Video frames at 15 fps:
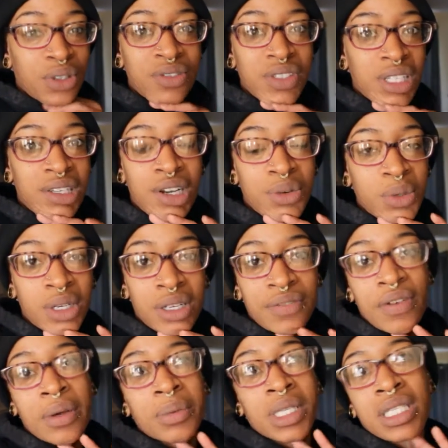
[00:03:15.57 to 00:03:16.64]
a video on it,
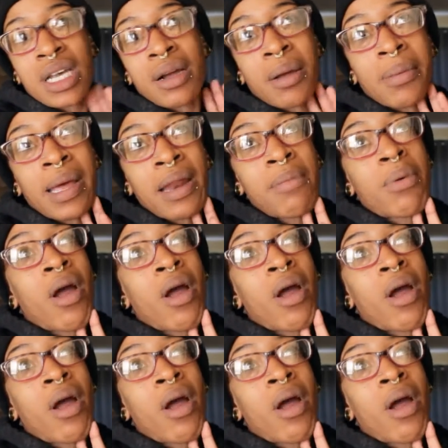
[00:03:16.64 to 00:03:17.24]
if I wanna talk about it.